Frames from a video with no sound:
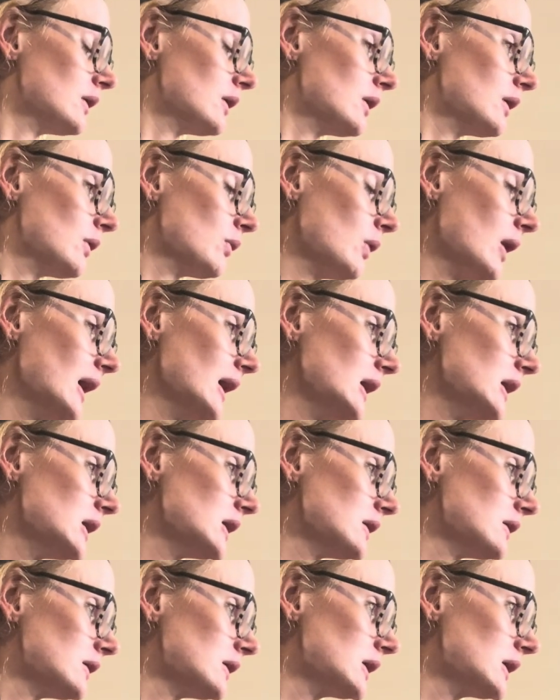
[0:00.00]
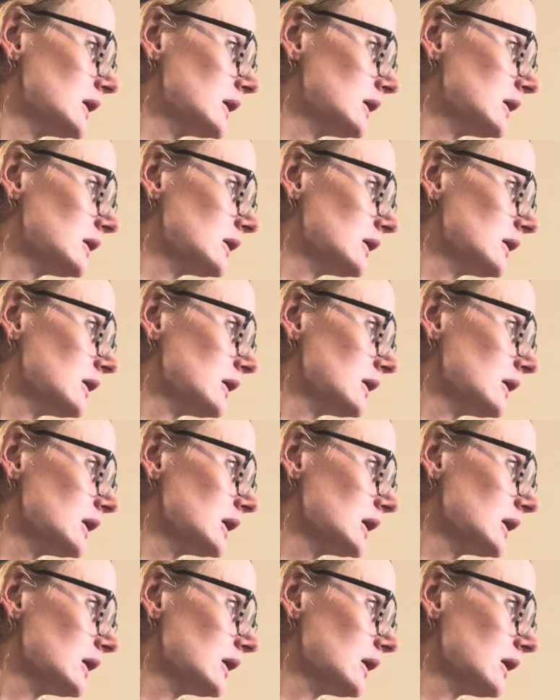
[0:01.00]
What? Did
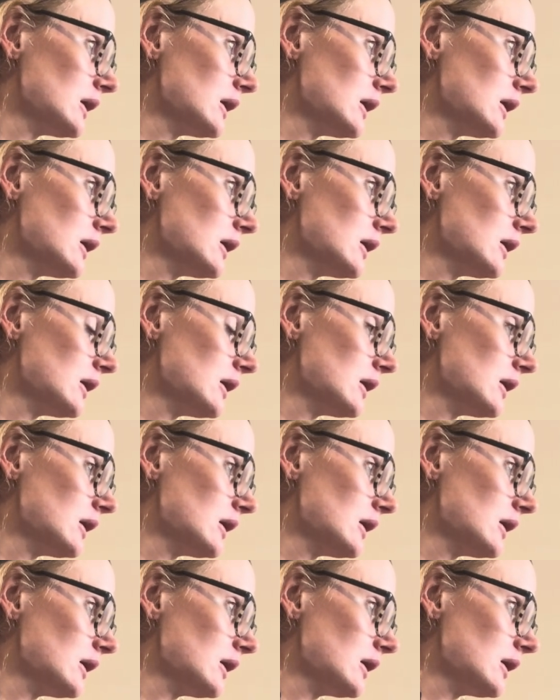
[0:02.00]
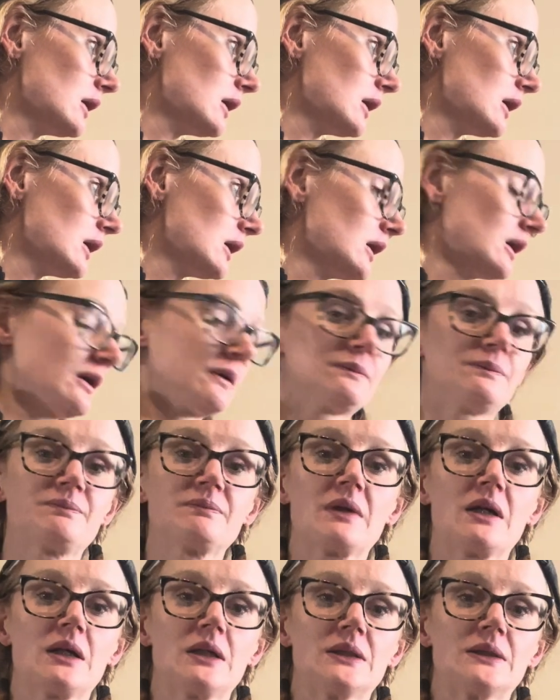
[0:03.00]
Harry run
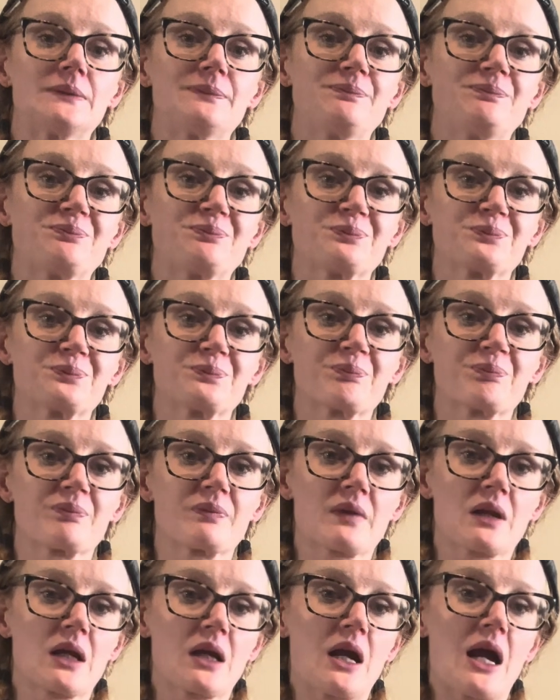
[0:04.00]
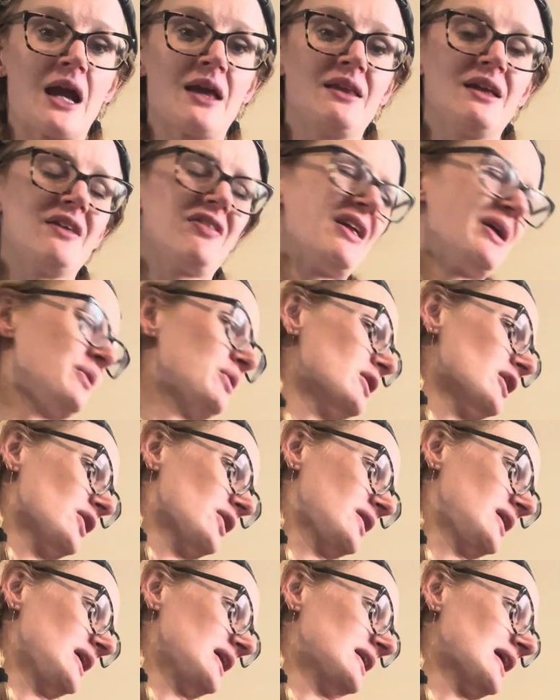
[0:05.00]
die too? I think they were
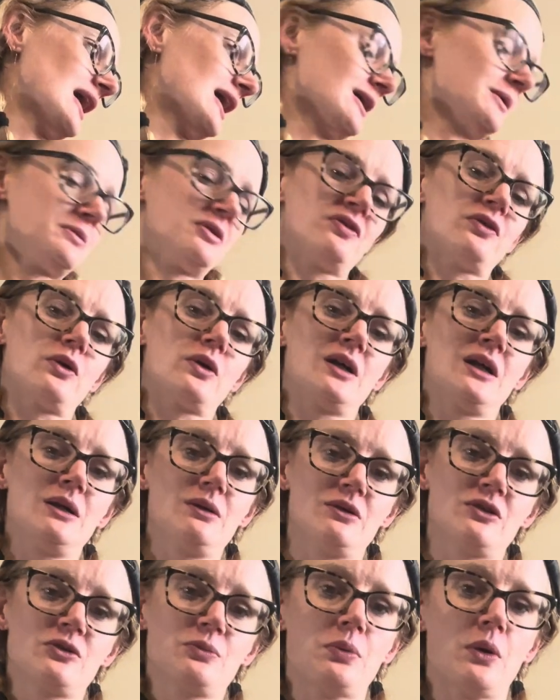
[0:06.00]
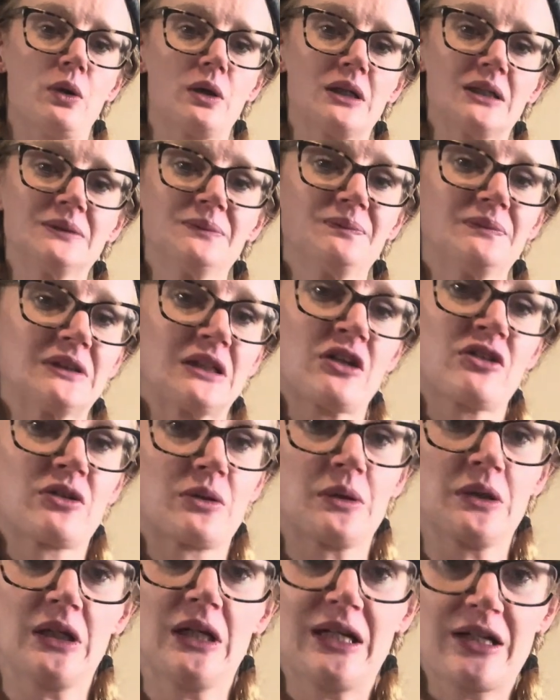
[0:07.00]
already dead before he was born. Doesn't
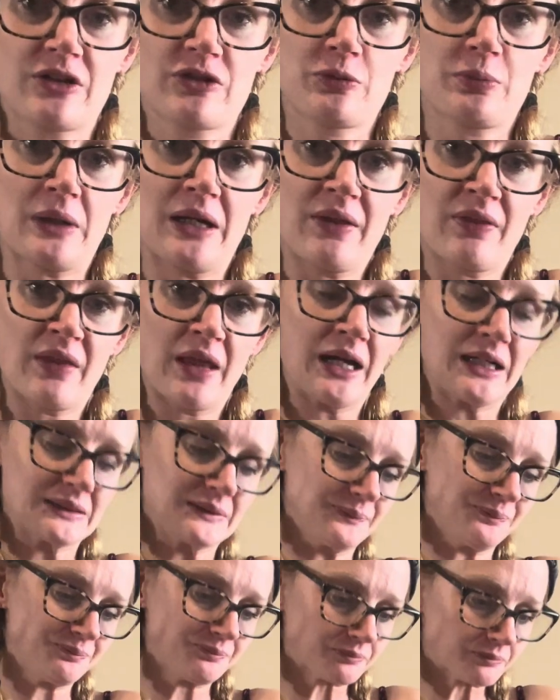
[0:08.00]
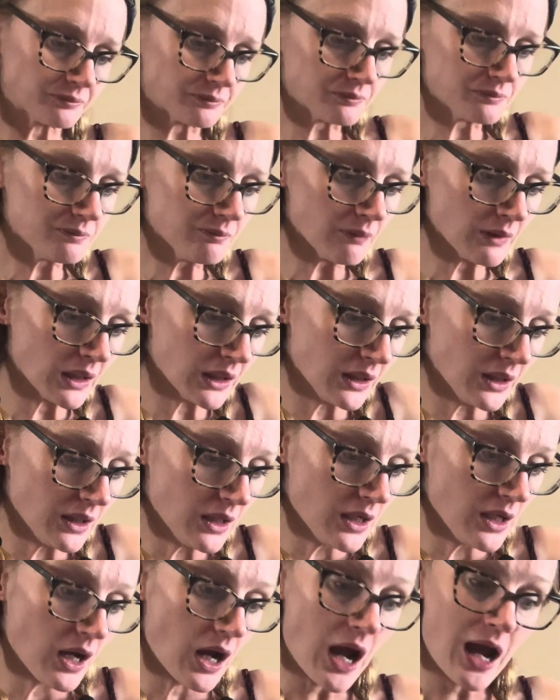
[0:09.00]
really explain that.
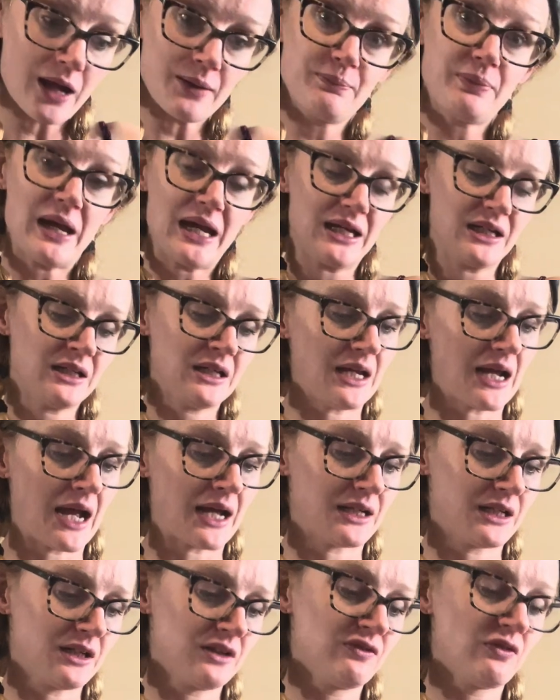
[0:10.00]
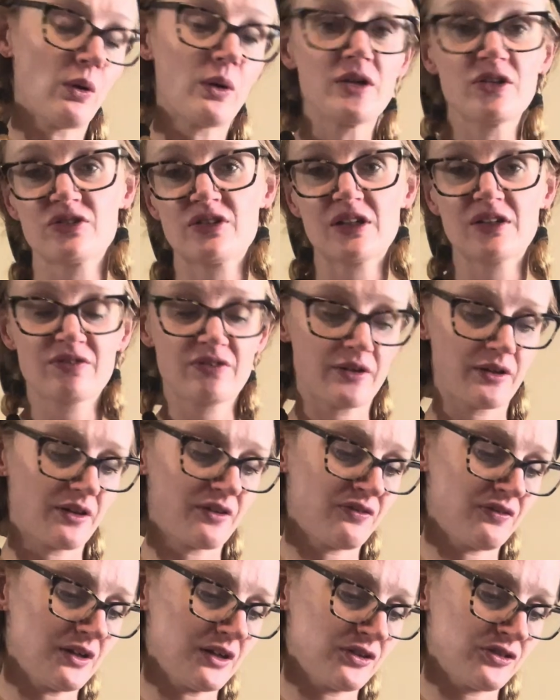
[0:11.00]
I bet, he added, voicing for the
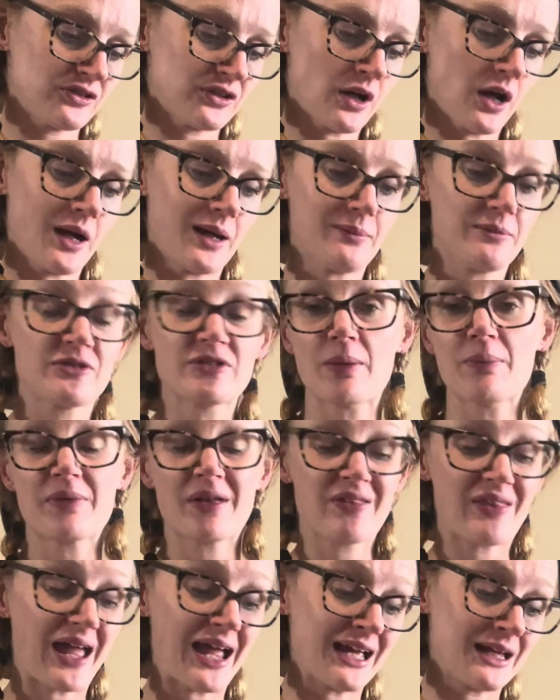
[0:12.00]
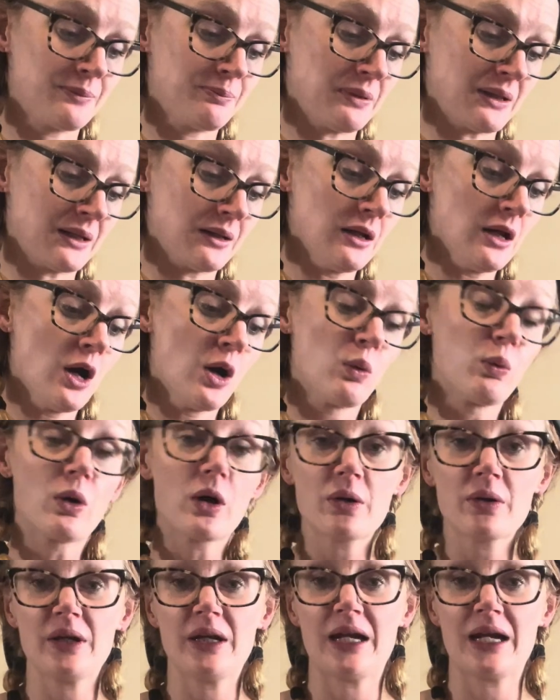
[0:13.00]
first time something that had been
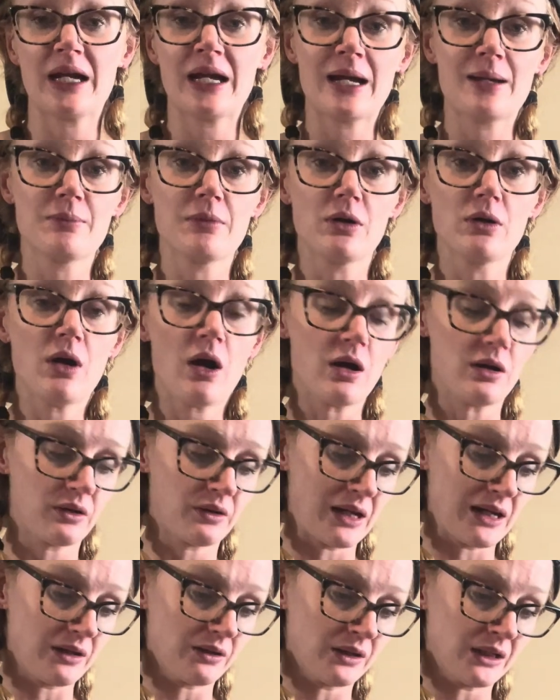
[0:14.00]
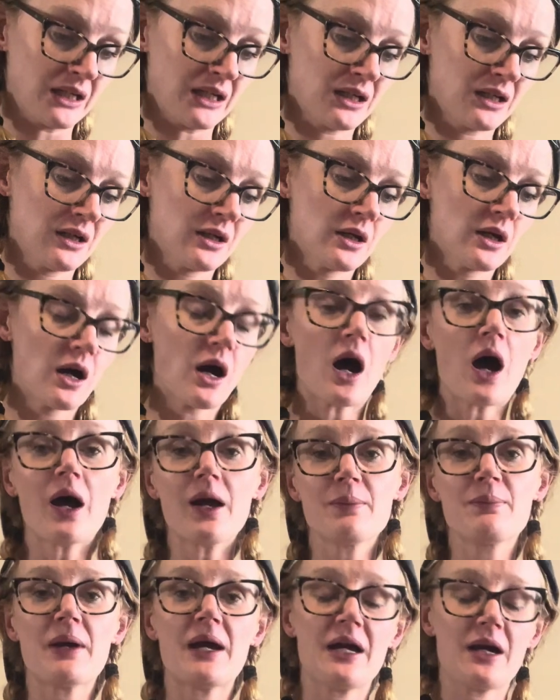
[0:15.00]
worrying him a lot lately. I
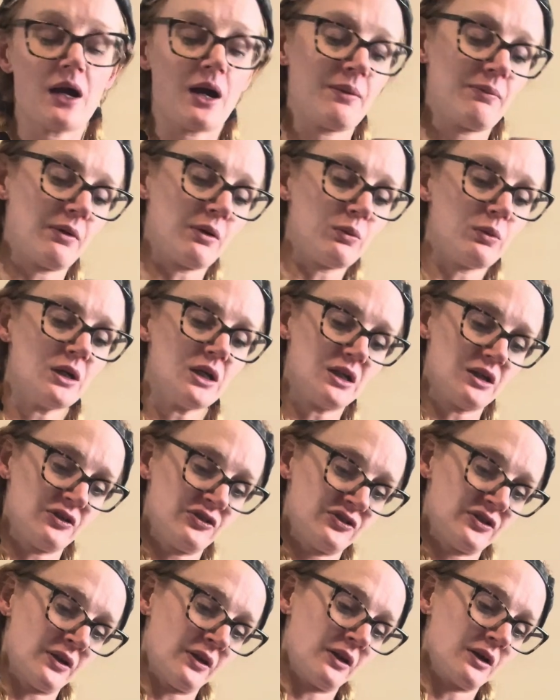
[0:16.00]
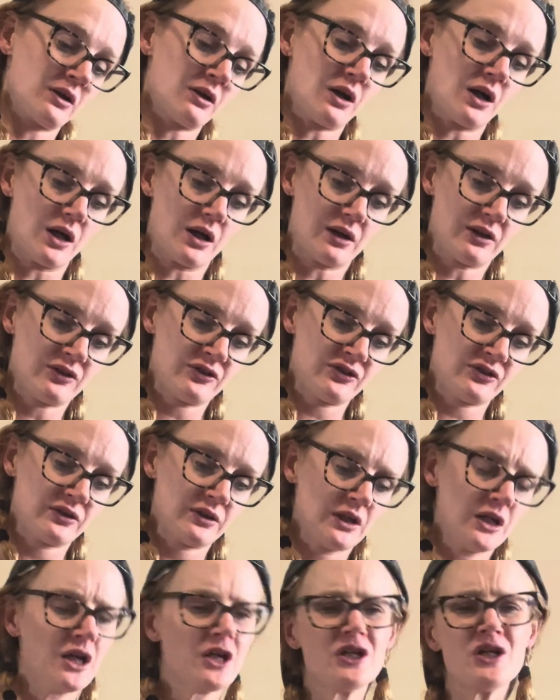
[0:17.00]
bet I'm the worst in the class.
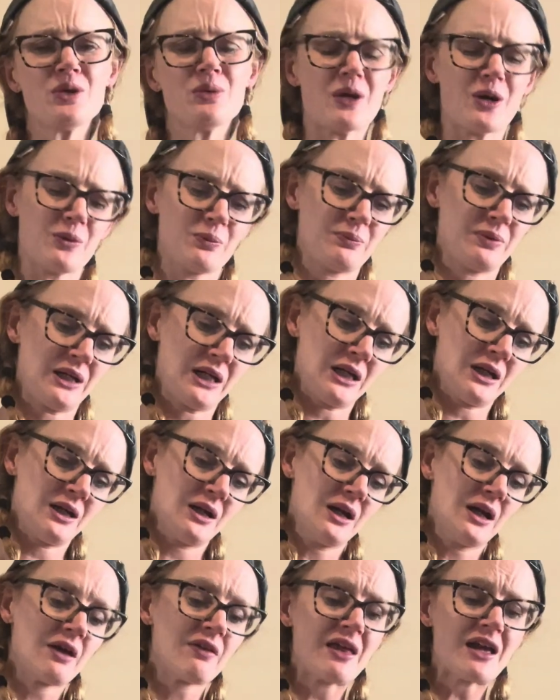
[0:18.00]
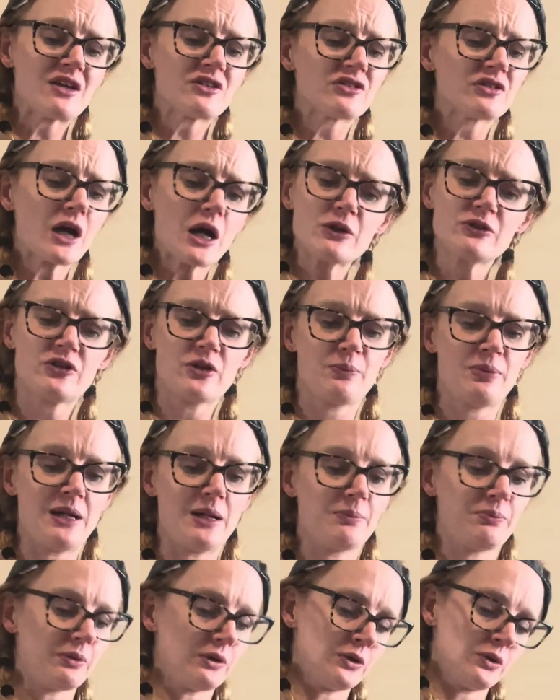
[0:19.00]
You won't be. There's loads of
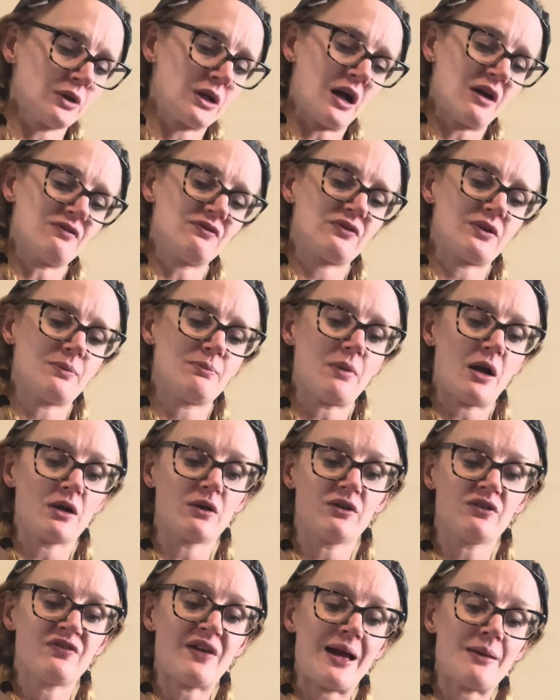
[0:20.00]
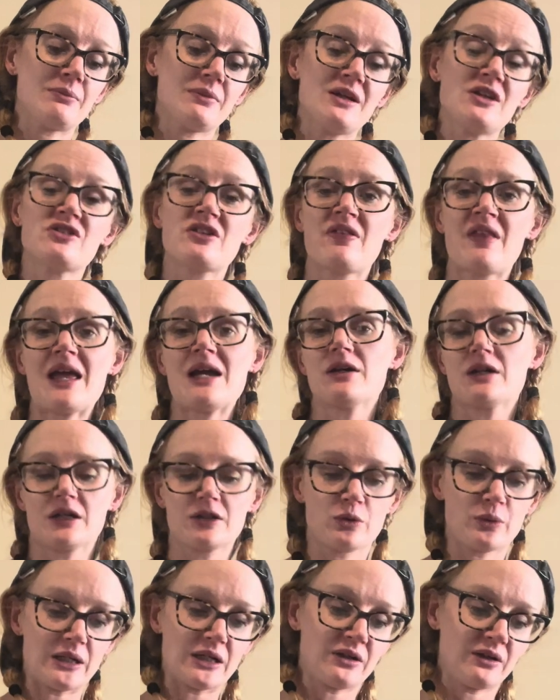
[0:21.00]
people who come from Muggle families and they learn
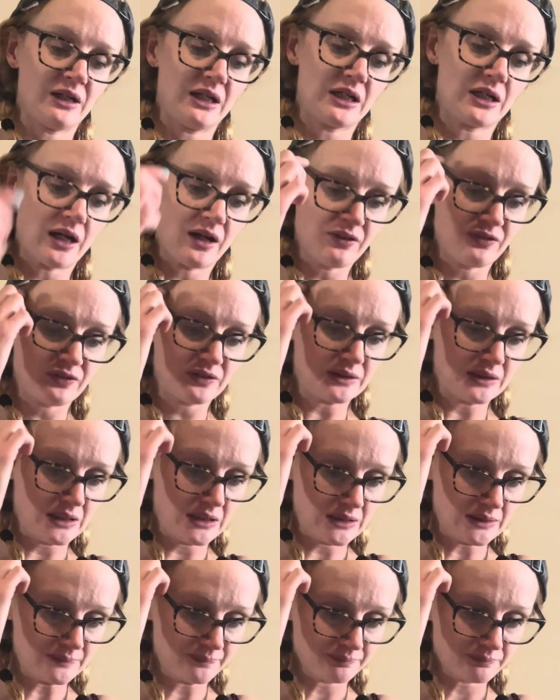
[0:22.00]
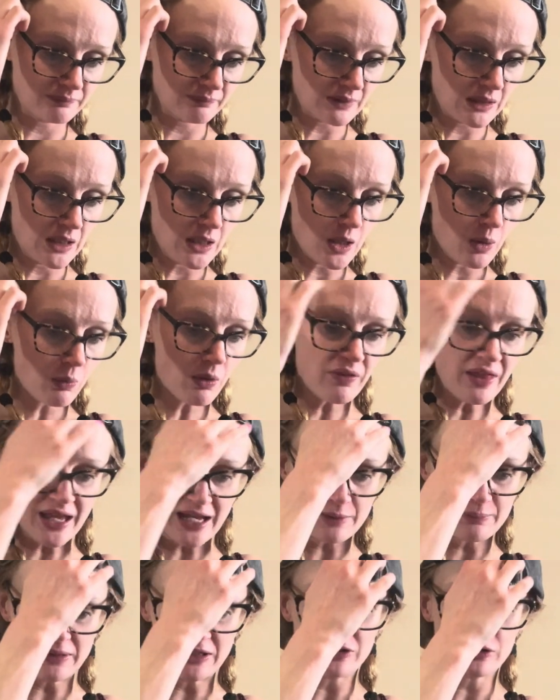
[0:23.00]
quickly enough. While they had
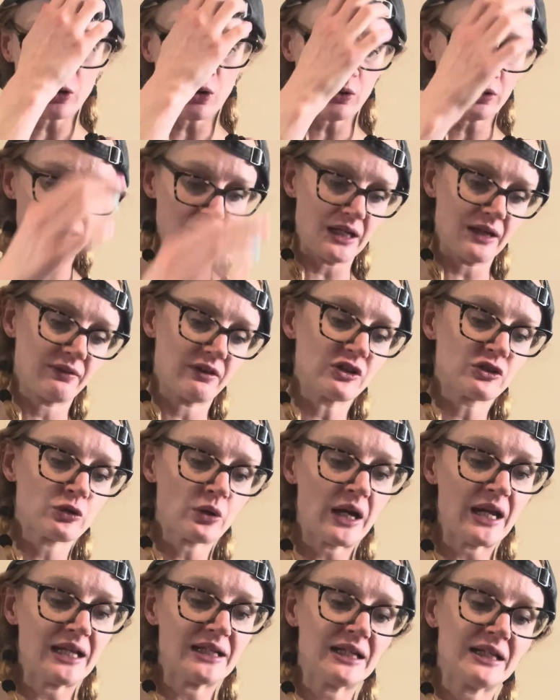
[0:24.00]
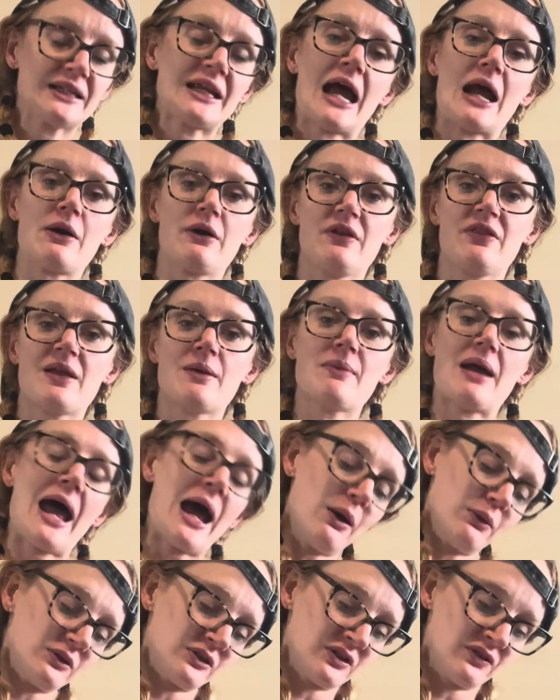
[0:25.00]
been talking, the train had carried them
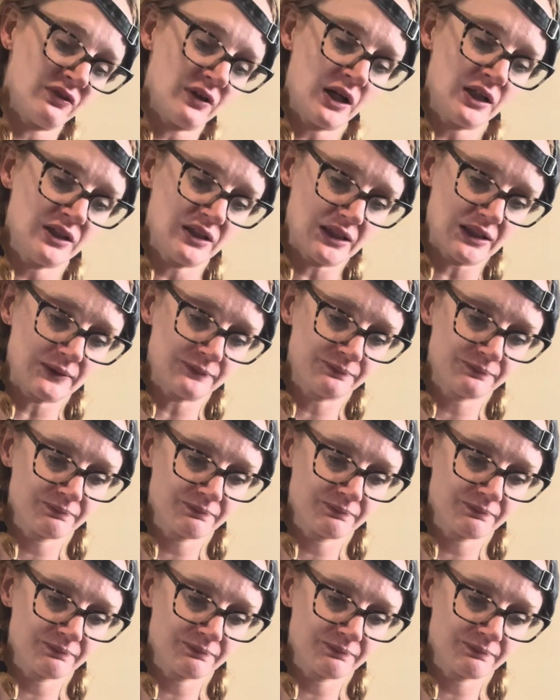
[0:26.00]
out of London.